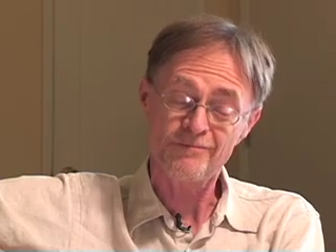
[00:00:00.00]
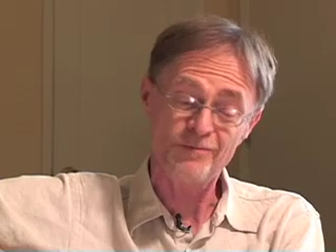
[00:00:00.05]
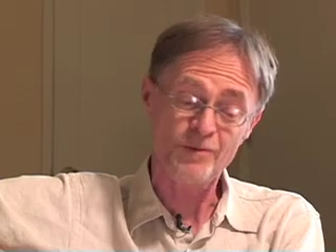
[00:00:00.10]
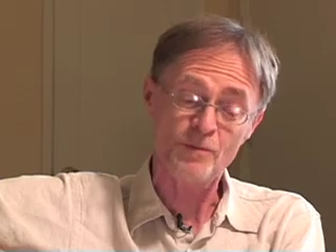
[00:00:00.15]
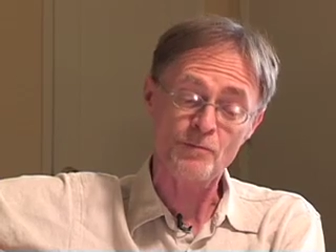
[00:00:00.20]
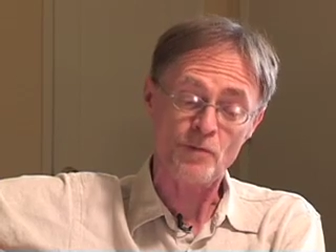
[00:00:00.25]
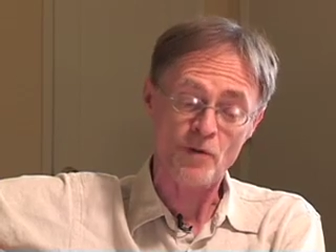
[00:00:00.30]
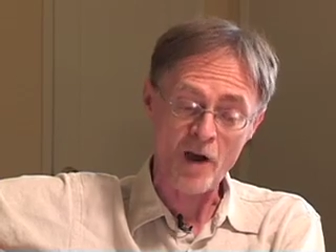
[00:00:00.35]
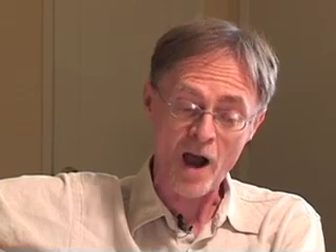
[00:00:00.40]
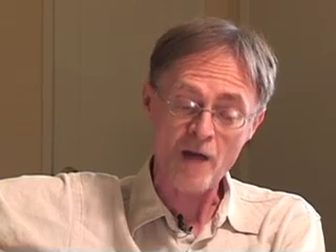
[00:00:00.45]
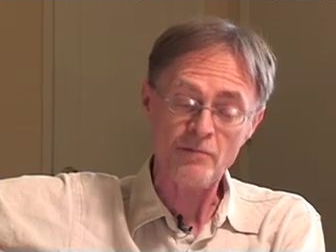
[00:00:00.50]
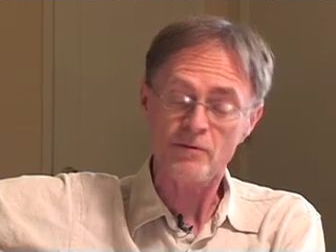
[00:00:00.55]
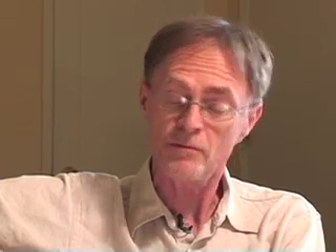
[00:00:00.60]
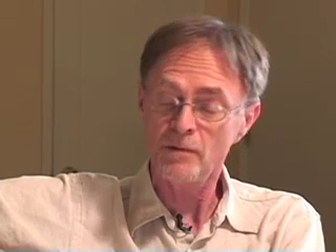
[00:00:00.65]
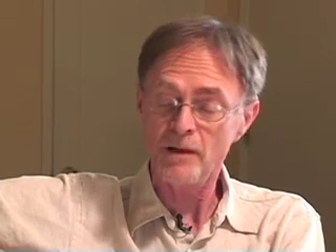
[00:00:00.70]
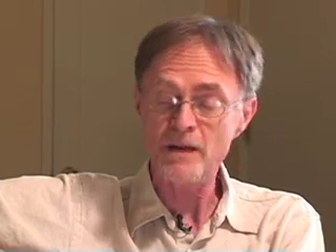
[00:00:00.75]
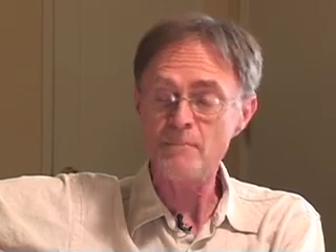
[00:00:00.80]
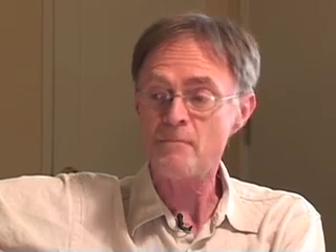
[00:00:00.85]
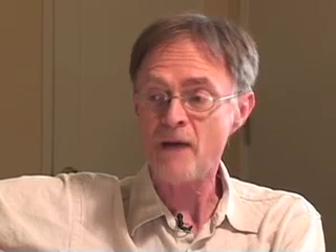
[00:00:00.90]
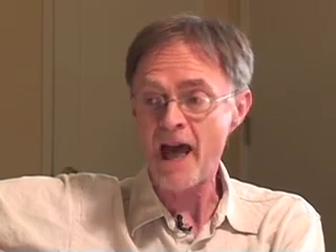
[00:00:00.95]
we're
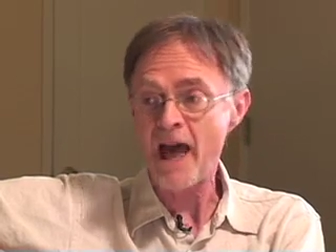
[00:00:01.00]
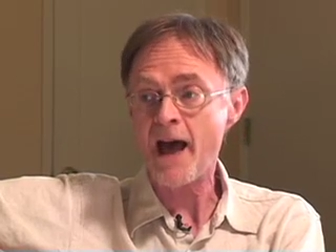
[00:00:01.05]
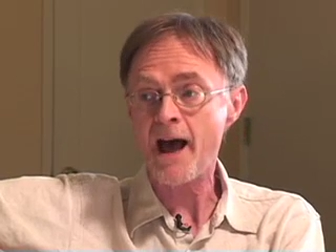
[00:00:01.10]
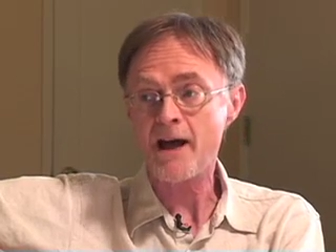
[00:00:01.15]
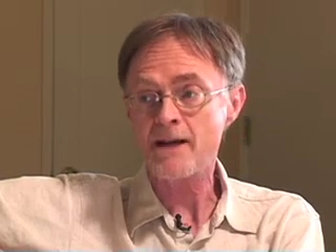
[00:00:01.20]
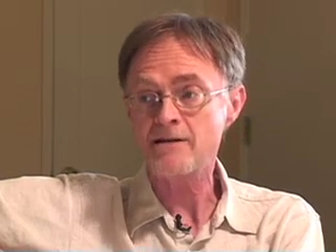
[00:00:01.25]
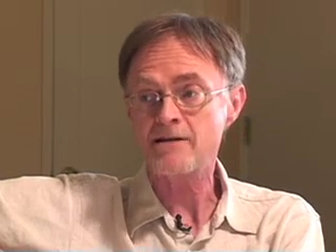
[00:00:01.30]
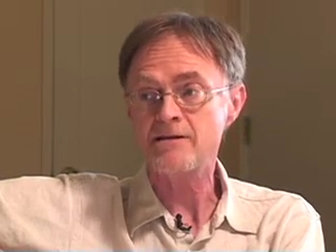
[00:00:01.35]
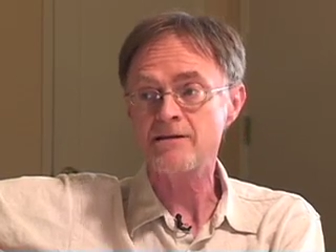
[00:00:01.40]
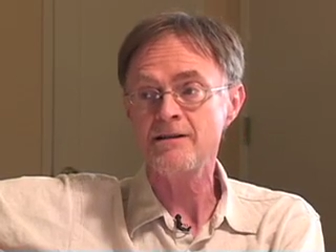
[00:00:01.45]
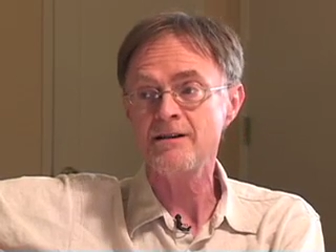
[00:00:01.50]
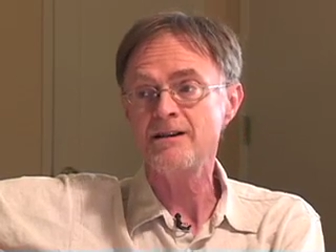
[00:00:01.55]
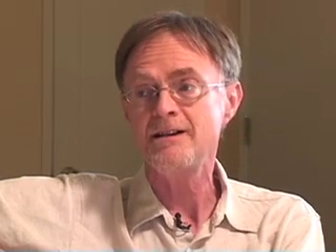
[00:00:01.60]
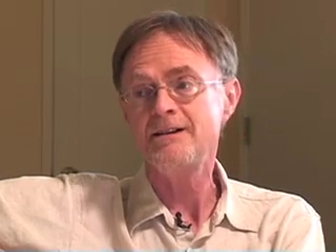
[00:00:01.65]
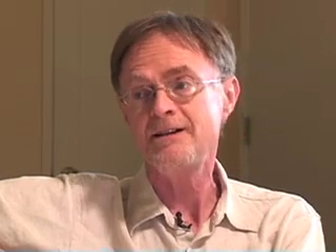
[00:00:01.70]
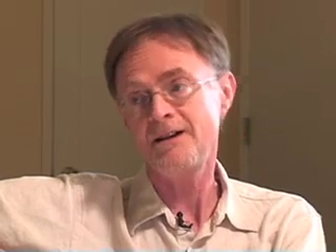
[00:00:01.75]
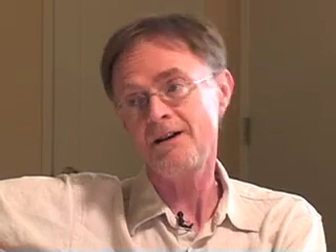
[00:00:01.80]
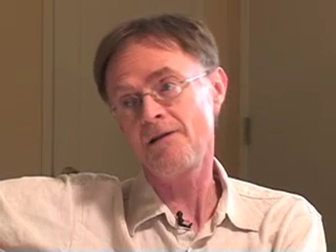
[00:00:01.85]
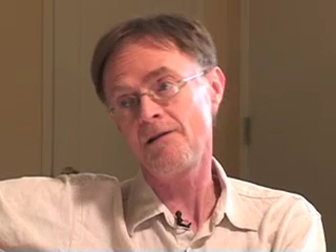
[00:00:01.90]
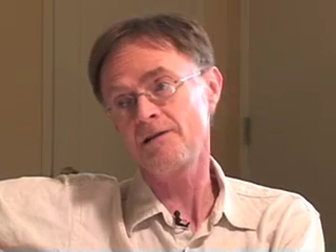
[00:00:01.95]
probably past
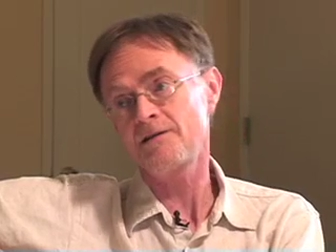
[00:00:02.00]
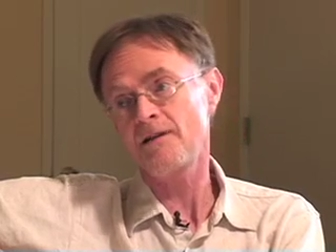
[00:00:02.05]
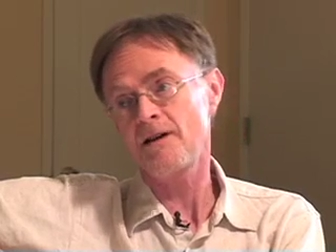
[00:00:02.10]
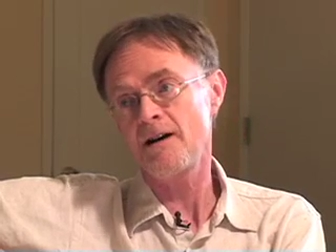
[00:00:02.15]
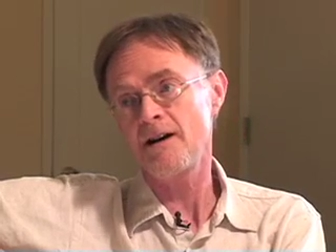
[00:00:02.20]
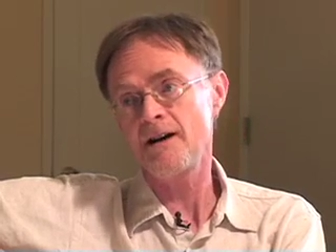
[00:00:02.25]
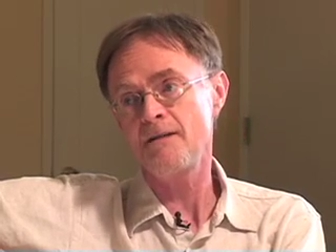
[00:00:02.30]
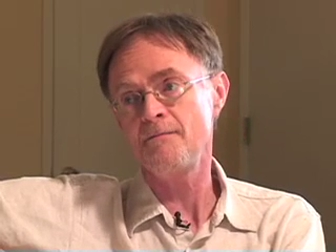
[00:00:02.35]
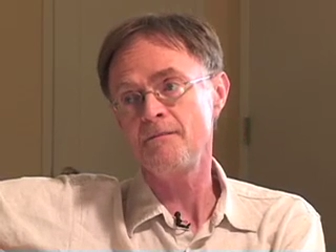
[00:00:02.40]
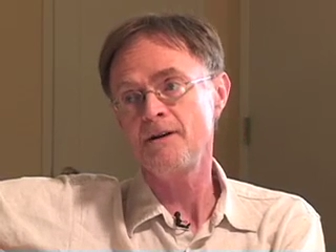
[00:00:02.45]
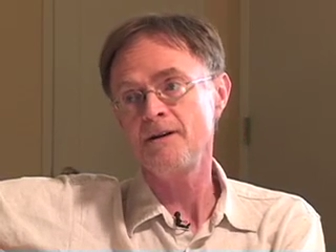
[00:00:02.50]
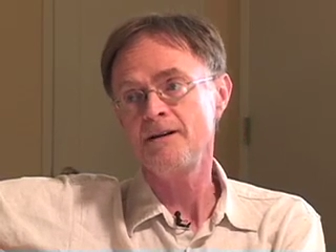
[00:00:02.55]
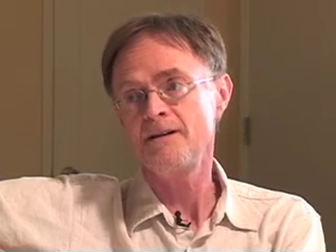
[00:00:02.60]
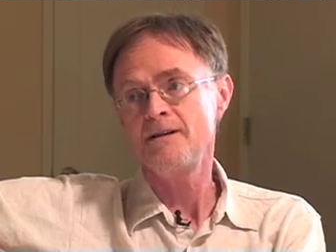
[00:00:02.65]
the all-time